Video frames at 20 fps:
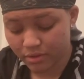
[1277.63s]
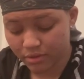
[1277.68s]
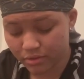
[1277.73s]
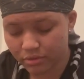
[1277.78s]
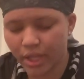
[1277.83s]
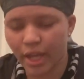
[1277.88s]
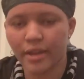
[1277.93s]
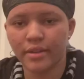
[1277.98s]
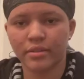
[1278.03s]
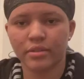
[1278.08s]

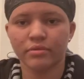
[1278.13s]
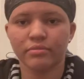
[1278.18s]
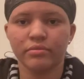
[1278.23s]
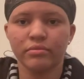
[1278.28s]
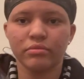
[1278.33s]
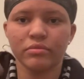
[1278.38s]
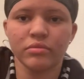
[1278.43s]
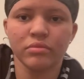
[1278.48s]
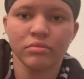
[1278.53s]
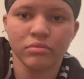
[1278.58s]
Like,
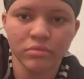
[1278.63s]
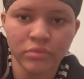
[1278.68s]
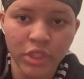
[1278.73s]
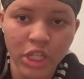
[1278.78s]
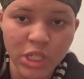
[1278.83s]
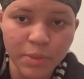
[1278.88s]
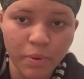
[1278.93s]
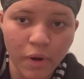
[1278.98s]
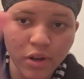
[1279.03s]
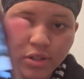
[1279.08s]

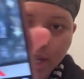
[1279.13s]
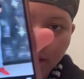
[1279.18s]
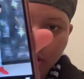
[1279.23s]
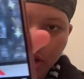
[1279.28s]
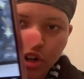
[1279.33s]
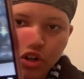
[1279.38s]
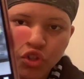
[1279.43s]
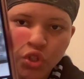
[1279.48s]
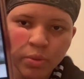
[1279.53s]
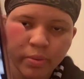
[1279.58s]
this post has
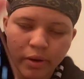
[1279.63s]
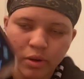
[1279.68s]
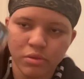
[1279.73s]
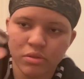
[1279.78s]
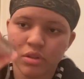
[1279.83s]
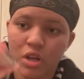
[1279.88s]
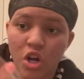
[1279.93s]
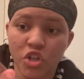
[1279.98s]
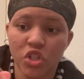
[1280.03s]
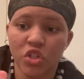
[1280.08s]
102
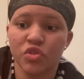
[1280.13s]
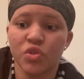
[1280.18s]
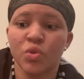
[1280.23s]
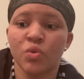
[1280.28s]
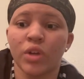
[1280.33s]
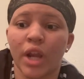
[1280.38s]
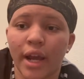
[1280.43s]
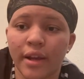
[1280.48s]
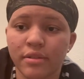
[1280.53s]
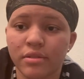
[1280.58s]
posts, 102
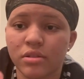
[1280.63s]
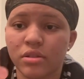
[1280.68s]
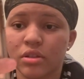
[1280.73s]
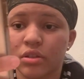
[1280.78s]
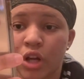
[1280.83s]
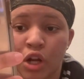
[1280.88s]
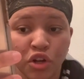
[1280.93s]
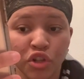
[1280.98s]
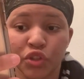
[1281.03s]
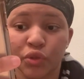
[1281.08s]
likes.
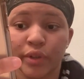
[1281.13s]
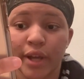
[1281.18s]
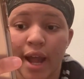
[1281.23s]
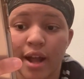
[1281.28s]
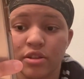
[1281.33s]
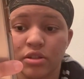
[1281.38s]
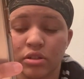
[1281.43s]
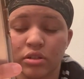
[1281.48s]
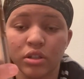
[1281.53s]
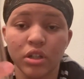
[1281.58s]
Honestly,
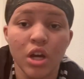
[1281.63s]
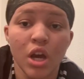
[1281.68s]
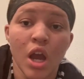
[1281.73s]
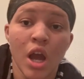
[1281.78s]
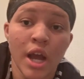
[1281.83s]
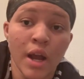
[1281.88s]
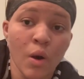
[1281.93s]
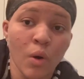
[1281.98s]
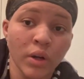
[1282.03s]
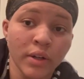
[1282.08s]
actually,
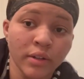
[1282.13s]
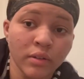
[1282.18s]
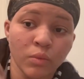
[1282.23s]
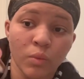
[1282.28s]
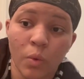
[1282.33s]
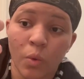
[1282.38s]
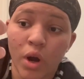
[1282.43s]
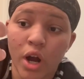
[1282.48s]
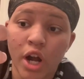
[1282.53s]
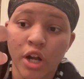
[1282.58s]

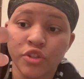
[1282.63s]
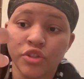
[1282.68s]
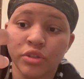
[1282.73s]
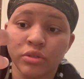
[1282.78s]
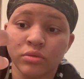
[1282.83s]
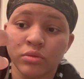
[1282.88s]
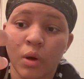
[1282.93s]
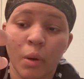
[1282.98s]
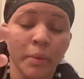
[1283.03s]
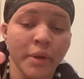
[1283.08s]

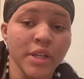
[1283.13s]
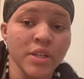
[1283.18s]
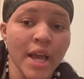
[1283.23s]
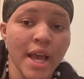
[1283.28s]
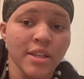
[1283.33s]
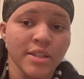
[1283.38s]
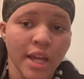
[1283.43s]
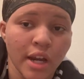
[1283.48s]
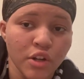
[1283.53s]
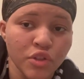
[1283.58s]
100. I mean, this
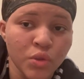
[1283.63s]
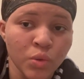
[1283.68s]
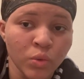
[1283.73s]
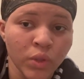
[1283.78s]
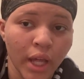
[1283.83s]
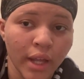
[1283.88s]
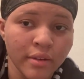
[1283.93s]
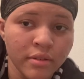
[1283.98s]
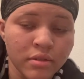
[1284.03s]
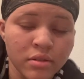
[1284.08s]
has 92
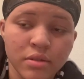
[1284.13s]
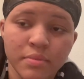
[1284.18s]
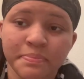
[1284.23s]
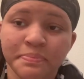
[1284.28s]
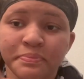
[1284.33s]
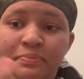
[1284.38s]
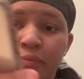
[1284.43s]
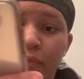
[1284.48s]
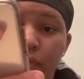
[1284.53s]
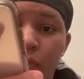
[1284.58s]
likes.
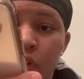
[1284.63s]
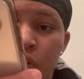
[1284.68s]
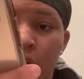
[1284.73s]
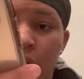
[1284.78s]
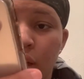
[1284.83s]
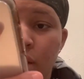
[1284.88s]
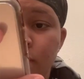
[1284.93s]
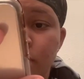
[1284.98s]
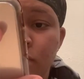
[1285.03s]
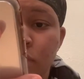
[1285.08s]

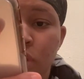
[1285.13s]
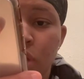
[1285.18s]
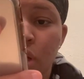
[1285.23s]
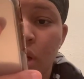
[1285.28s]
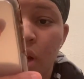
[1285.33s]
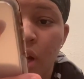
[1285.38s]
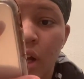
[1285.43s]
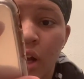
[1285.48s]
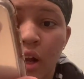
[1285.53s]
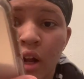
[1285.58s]
Okay,
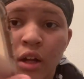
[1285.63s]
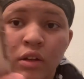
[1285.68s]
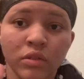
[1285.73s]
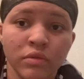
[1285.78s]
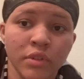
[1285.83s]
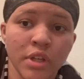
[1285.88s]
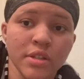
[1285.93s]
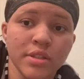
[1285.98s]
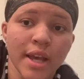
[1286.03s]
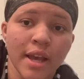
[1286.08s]

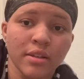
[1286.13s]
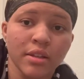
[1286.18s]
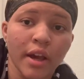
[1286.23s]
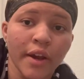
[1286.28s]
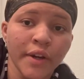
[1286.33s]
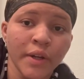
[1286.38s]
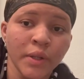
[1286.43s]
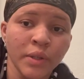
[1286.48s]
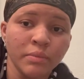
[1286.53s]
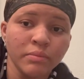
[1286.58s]
this has
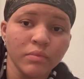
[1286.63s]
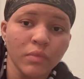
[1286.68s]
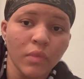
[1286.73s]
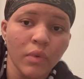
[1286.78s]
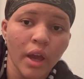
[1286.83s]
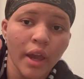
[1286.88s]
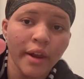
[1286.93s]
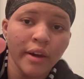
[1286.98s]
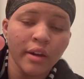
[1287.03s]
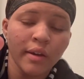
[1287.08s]
80,
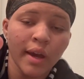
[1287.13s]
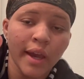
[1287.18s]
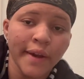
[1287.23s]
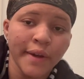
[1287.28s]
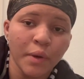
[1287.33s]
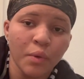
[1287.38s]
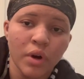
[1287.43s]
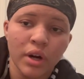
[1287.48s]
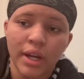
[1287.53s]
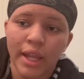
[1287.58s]
80 or
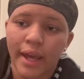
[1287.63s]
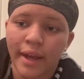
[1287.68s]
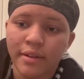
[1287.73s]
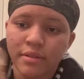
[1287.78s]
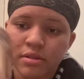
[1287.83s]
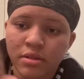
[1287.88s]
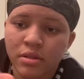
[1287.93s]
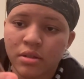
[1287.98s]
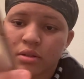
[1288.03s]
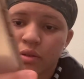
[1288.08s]
81
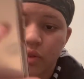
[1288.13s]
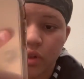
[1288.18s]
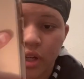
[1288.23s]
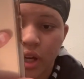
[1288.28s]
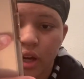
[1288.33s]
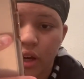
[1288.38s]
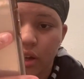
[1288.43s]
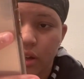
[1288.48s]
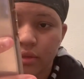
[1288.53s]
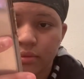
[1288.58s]
likes.
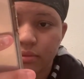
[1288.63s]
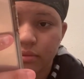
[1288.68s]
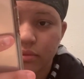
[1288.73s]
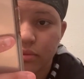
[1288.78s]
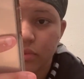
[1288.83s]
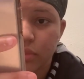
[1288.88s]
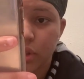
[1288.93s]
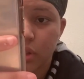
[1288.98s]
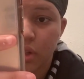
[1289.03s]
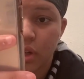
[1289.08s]
Okay,
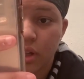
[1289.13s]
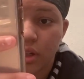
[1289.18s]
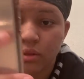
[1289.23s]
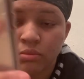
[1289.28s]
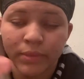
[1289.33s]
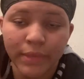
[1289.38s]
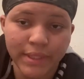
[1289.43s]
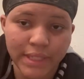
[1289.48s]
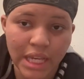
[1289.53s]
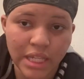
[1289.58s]

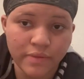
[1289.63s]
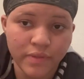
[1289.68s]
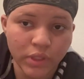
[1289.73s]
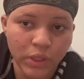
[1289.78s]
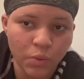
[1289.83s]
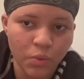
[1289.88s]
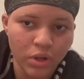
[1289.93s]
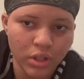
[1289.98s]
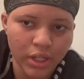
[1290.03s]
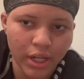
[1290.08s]
this has
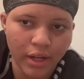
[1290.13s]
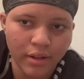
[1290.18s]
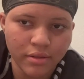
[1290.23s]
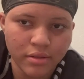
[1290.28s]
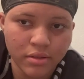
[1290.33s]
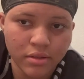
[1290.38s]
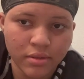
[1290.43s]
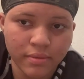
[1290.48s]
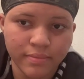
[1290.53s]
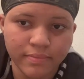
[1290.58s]
51
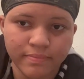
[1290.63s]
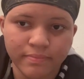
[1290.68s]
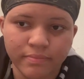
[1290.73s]
likes.